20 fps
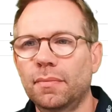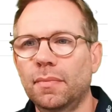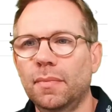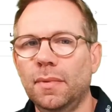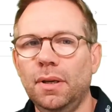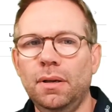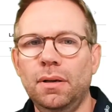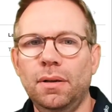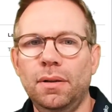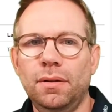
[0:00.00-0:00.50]

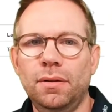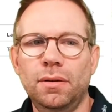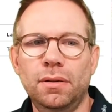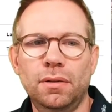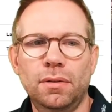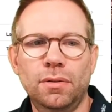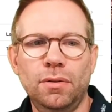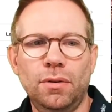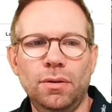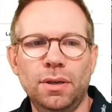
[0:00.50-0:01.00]

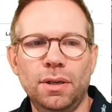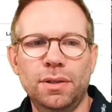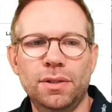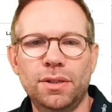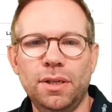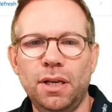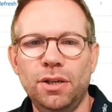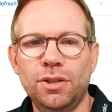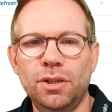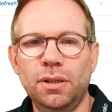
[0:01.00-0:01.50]
the
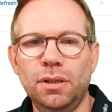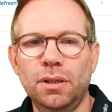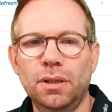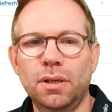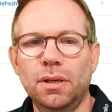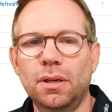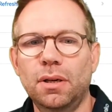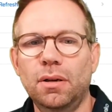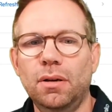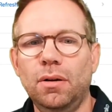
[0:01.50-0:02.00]
organization,
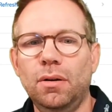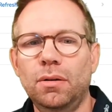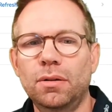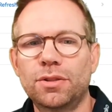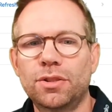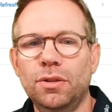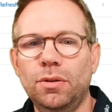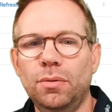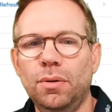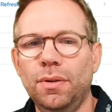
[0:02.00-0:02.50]

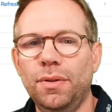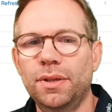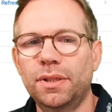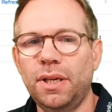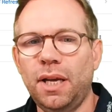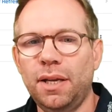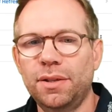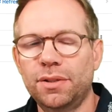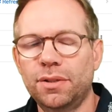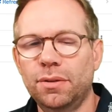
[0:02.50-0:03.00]
also the
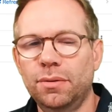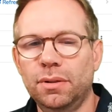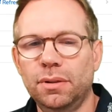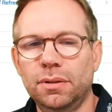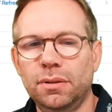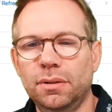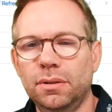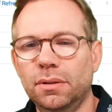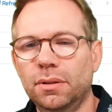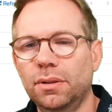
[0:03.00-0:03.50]
tester
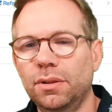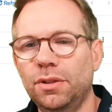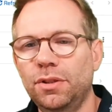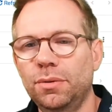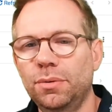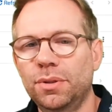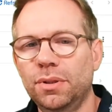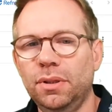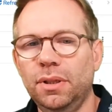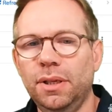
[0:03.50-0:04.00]

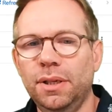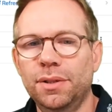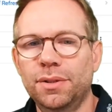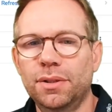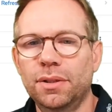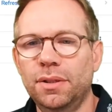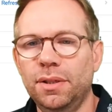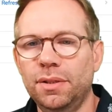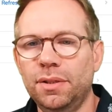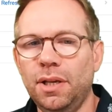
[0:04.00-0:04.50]
user is
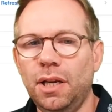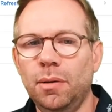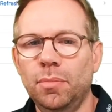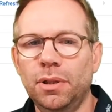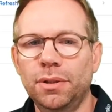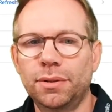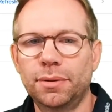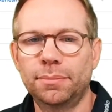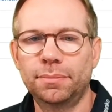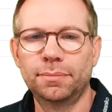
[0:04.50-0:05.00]

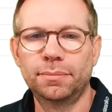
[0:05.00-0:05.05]
disabled.